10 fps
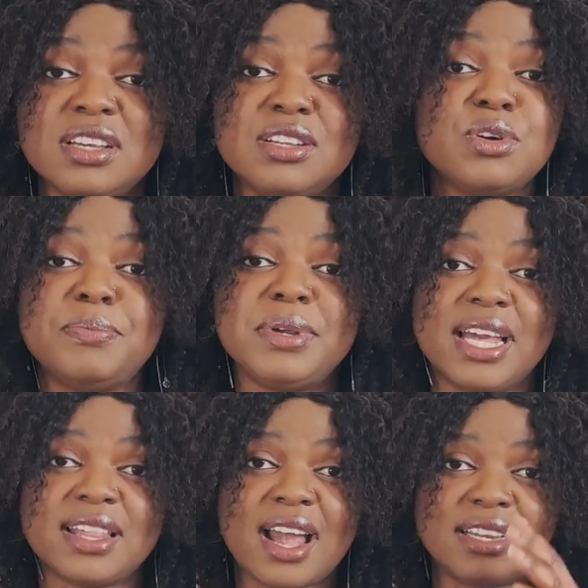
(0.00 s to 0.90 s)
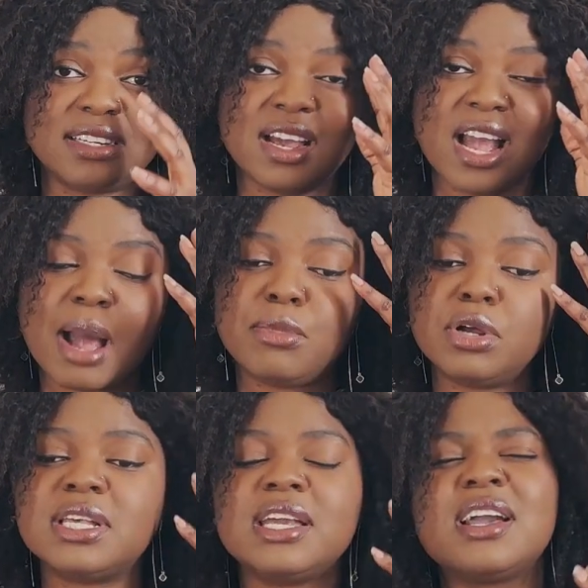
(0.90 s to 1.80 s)
Don't be like that. I'm not
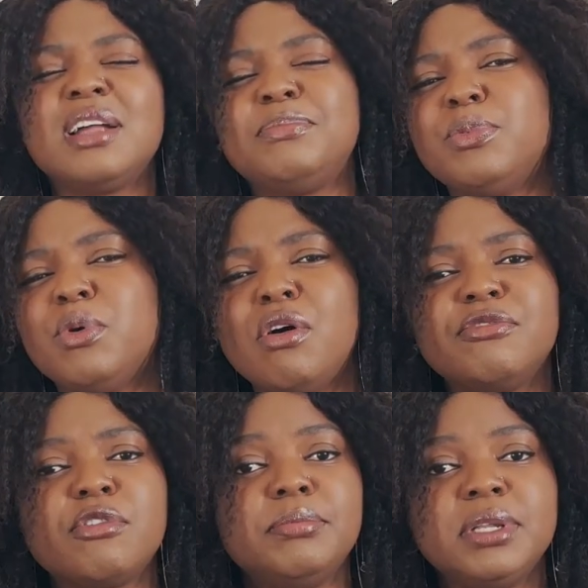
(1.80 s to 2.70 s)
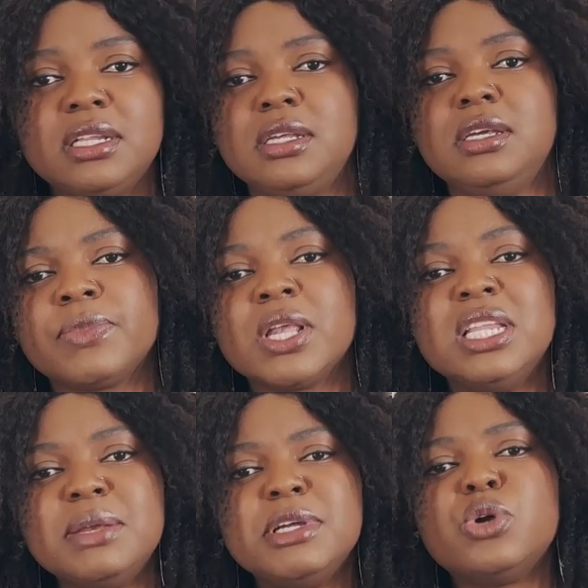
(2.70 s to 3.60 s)
saying cut people off completely.
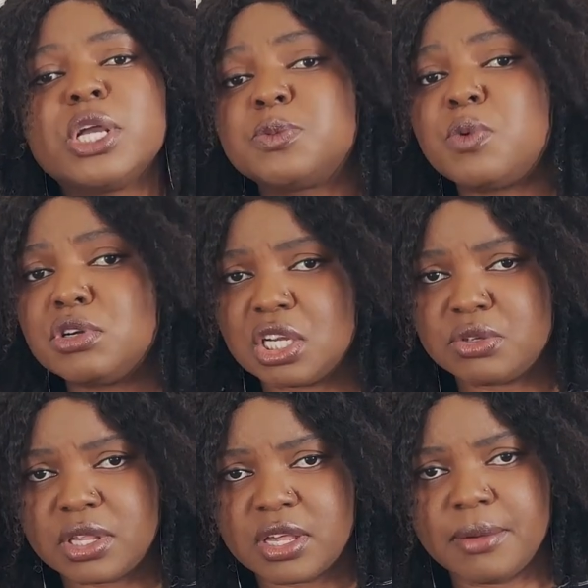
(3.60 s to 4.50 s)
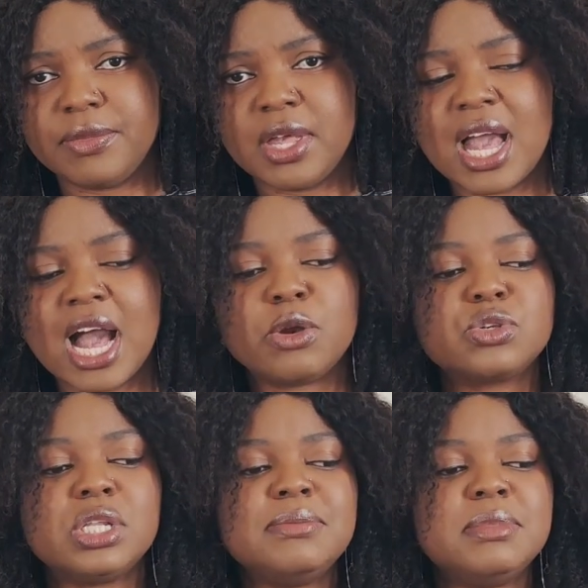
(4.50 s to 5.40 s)
Limit your exposure to them and also
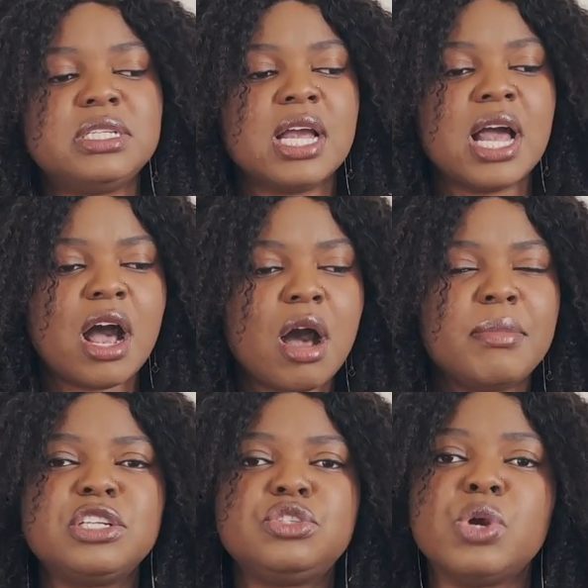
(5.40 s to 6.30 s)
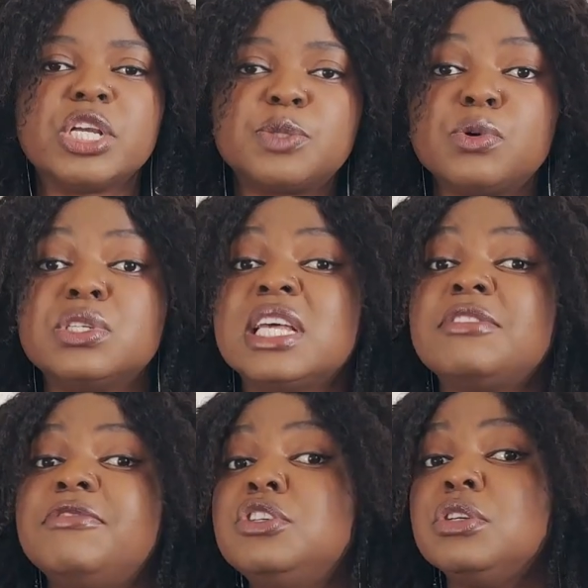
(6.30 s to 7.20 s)
limit how much you expose that
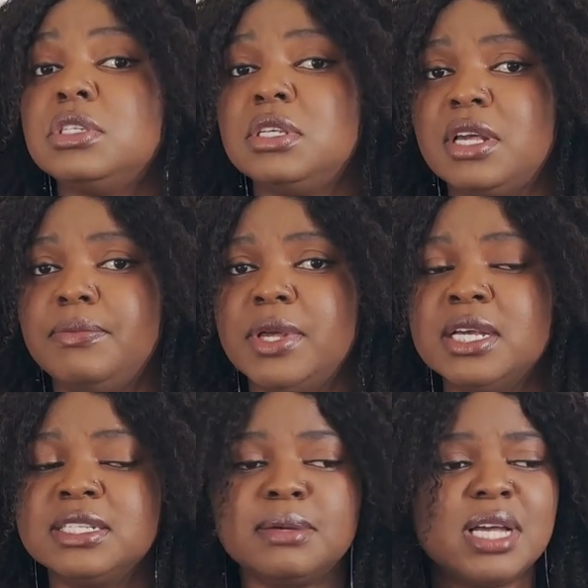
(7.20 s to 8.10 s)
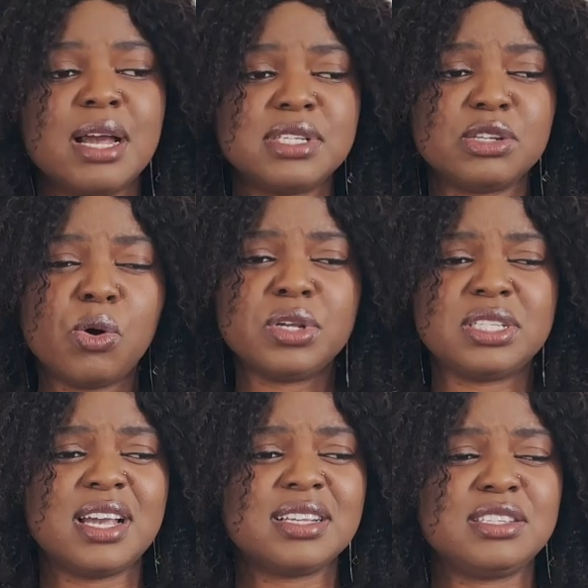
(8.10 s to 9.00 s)
vision to them. Sometimes all it
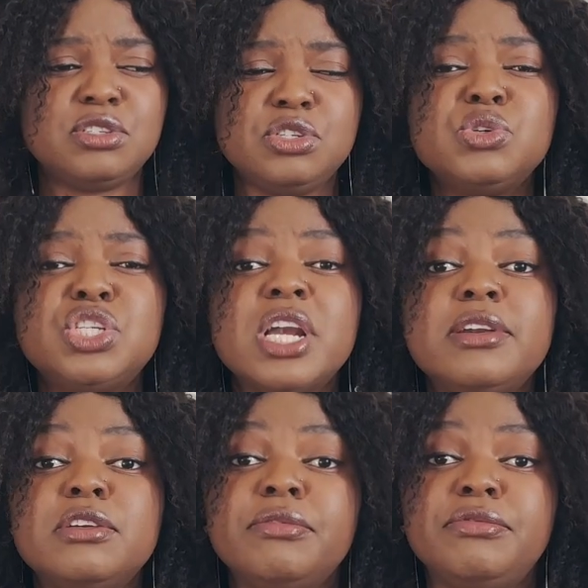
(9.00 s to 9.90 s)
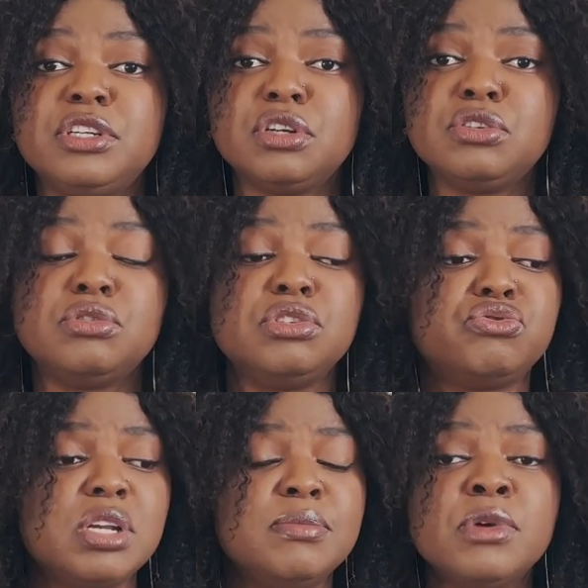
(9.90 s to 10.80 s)
takes is you sharing your vision, your
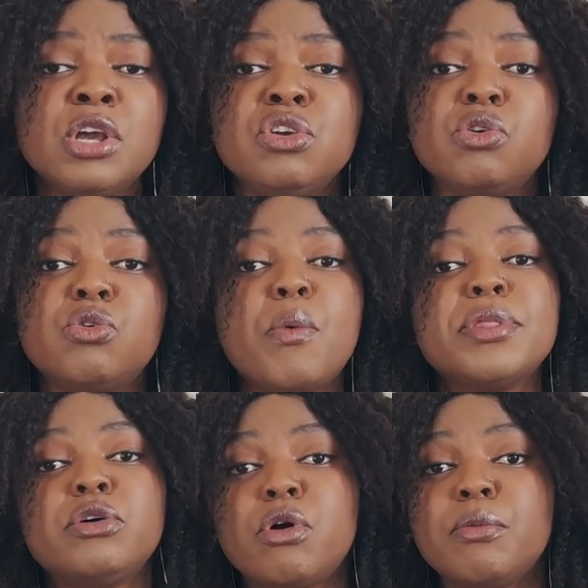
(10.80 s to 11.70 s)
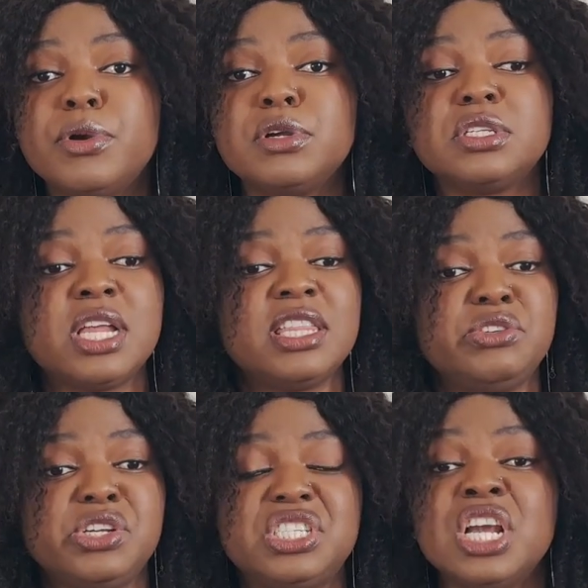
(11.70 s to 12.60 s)
dream, you go with the wrong person and they
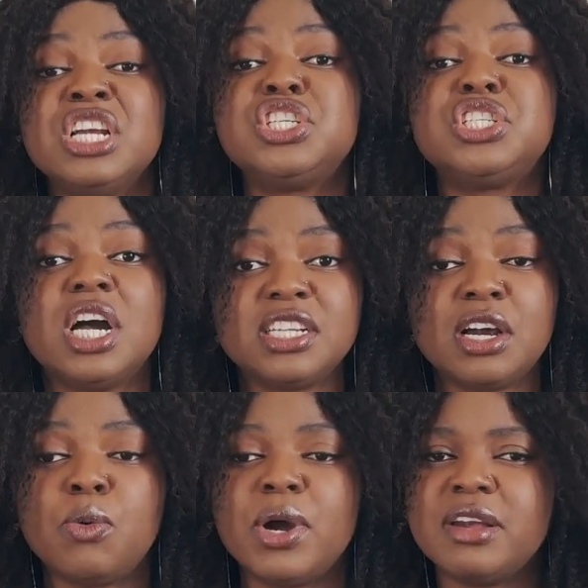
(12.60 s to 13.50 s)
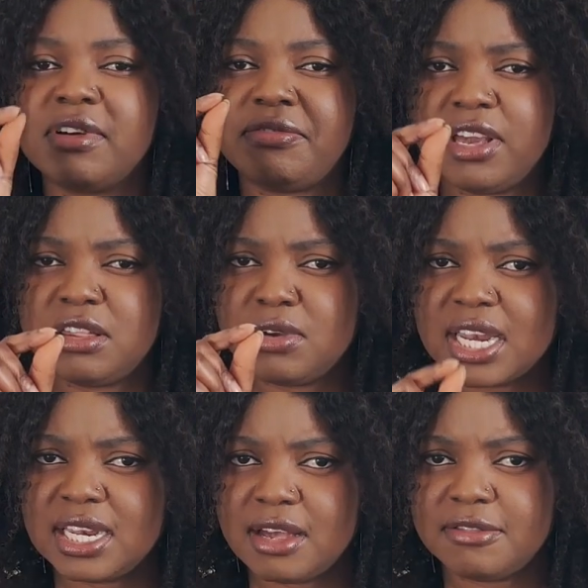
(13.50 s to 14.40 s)
just shatter whatever faith you
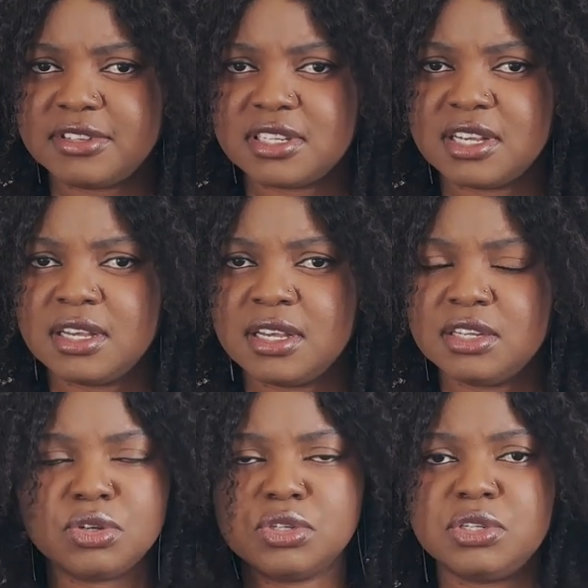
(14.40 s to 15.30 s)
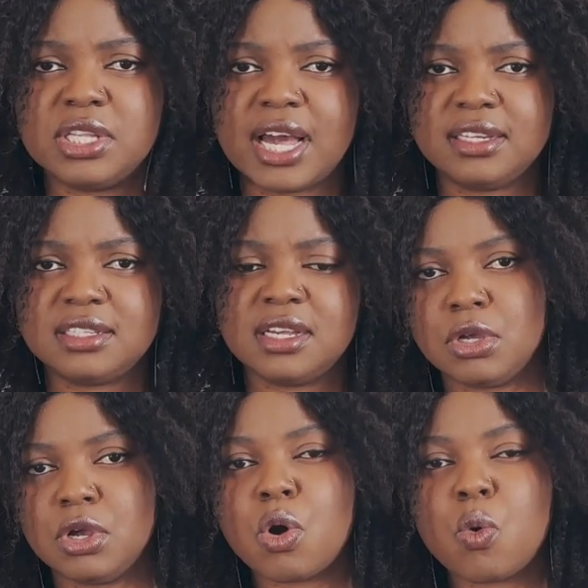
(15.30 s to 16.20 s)
had left. Don't do that.
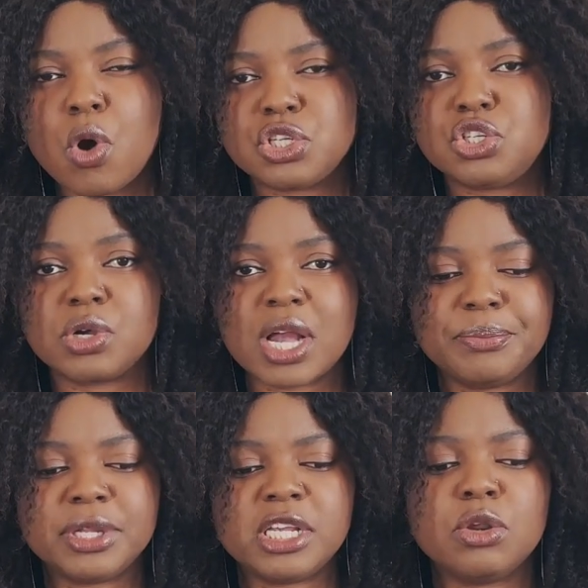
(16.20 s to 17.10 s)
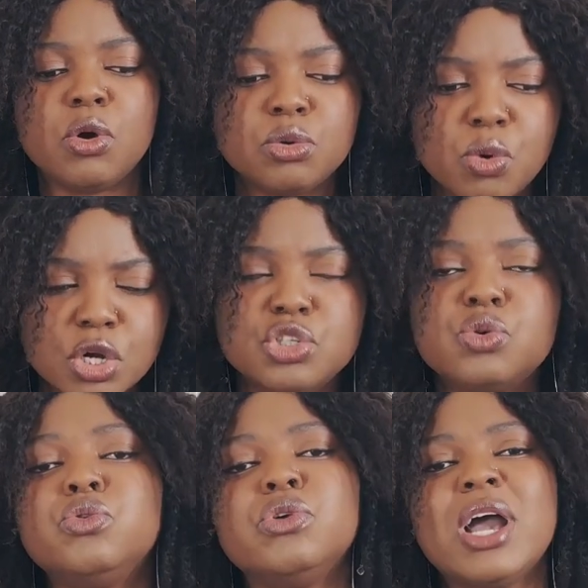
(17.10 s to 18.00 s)
Watch your company and watch
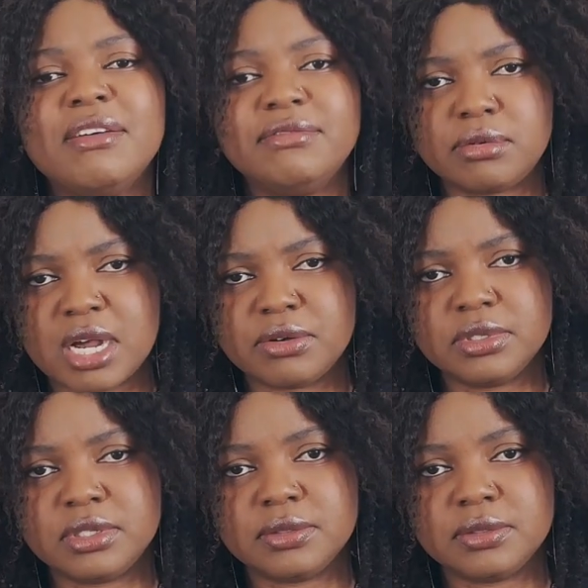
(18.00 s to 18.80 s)
who you have around.